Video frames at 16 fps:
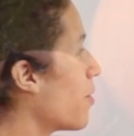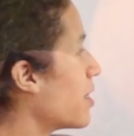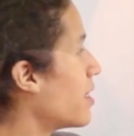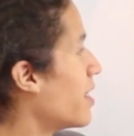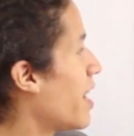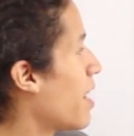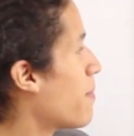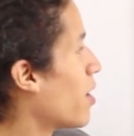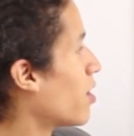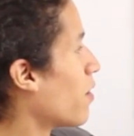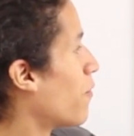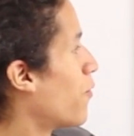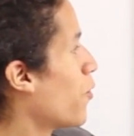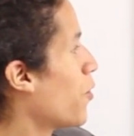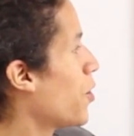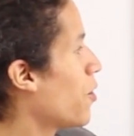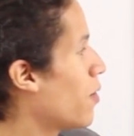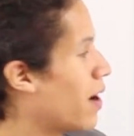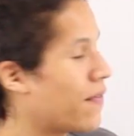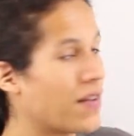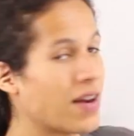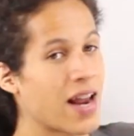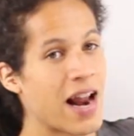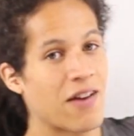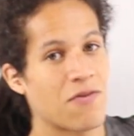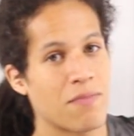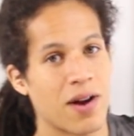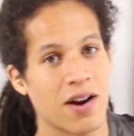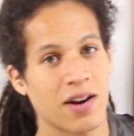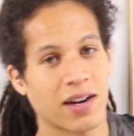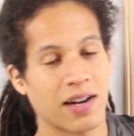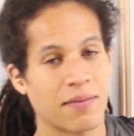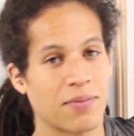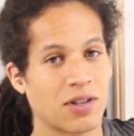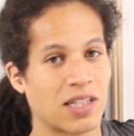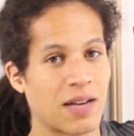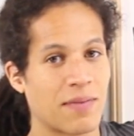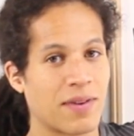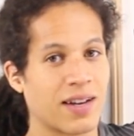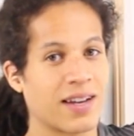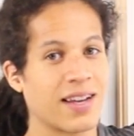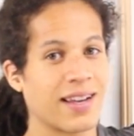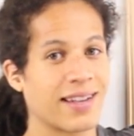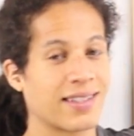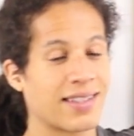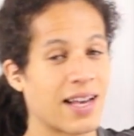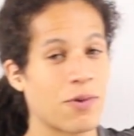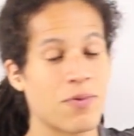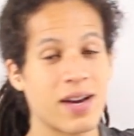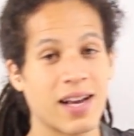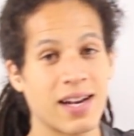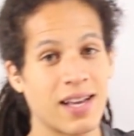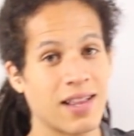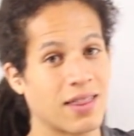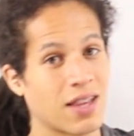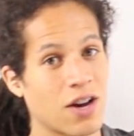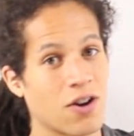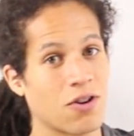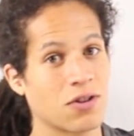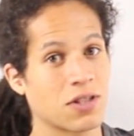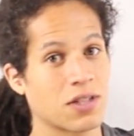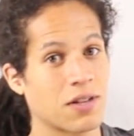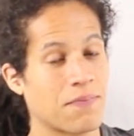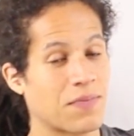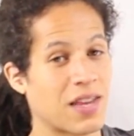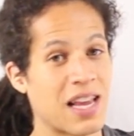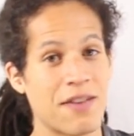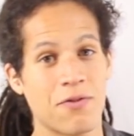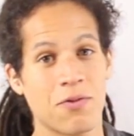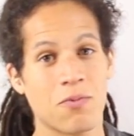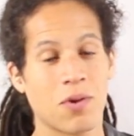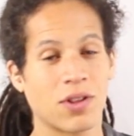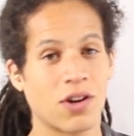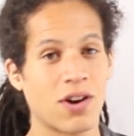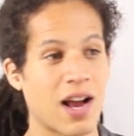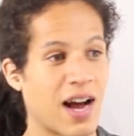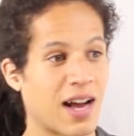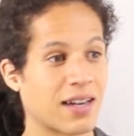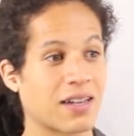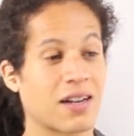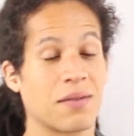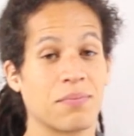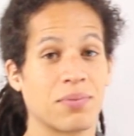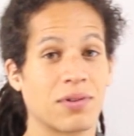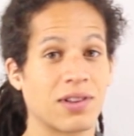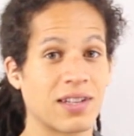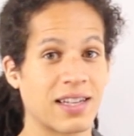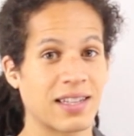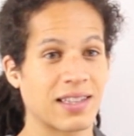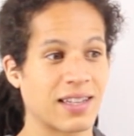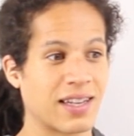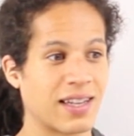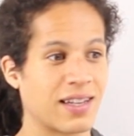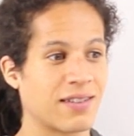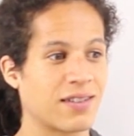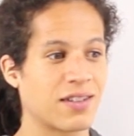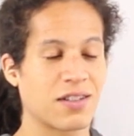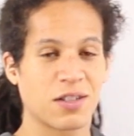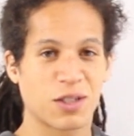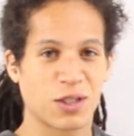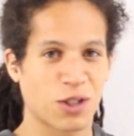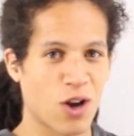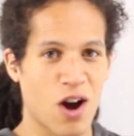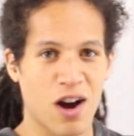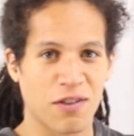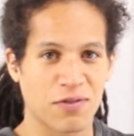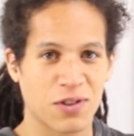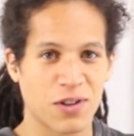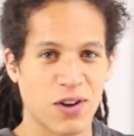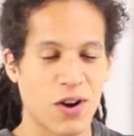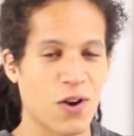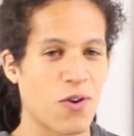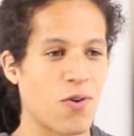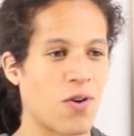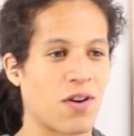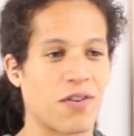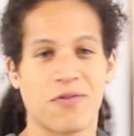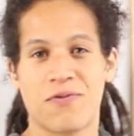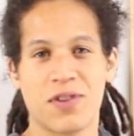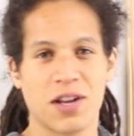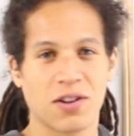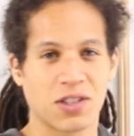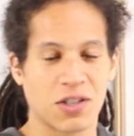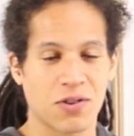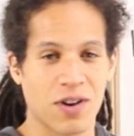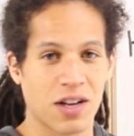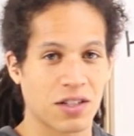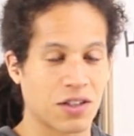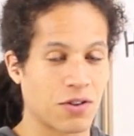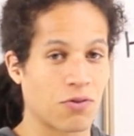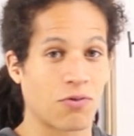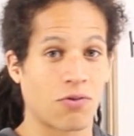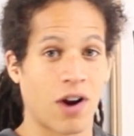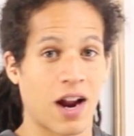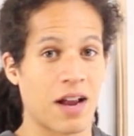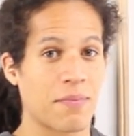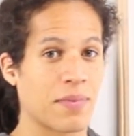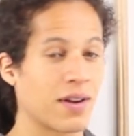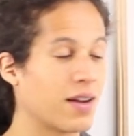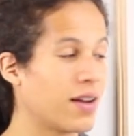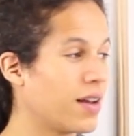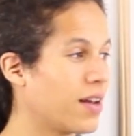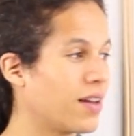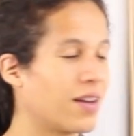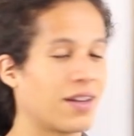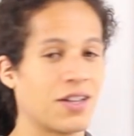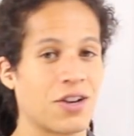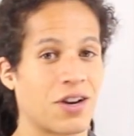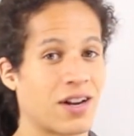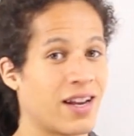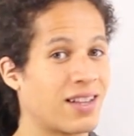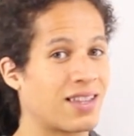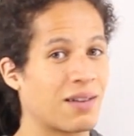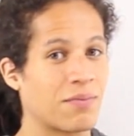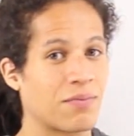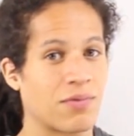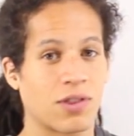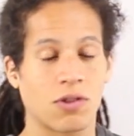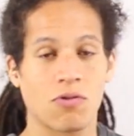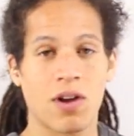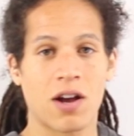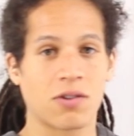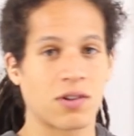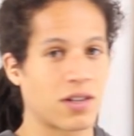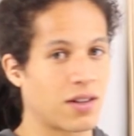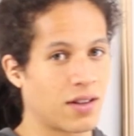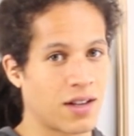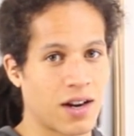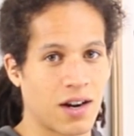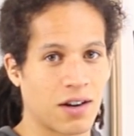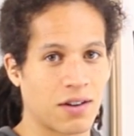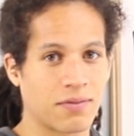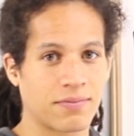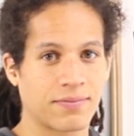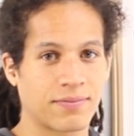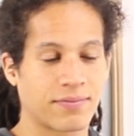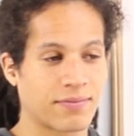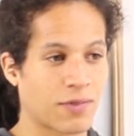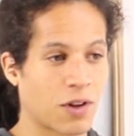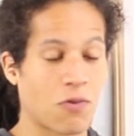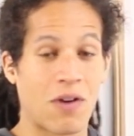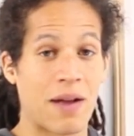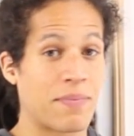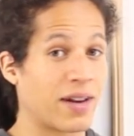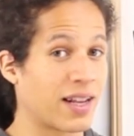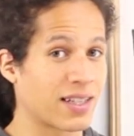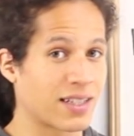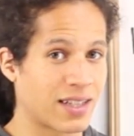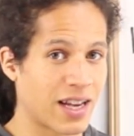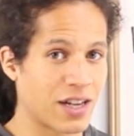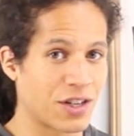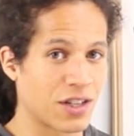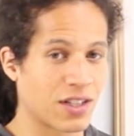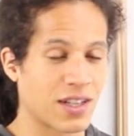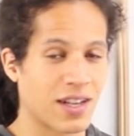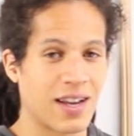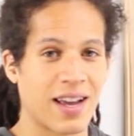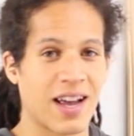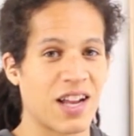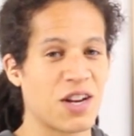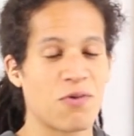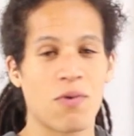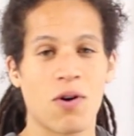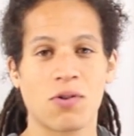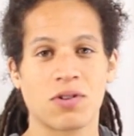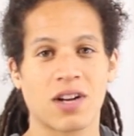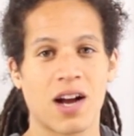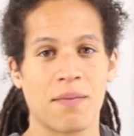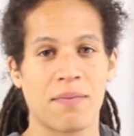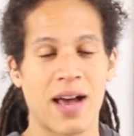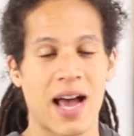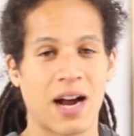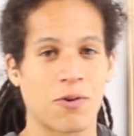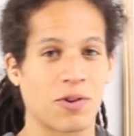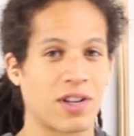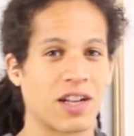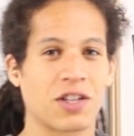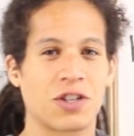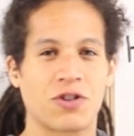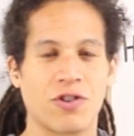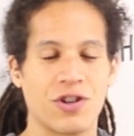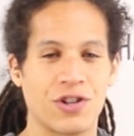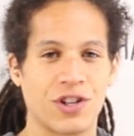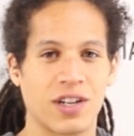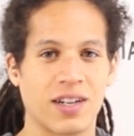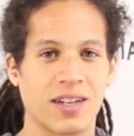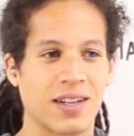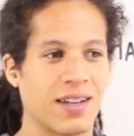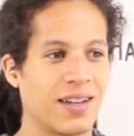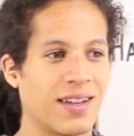what's neat about the Fuyu and the Native American persimmon is that we can eat those even when they're not completely soft or feel to us ripe. You can eat them throughout their ripening stages, and you won't come back with an astringent,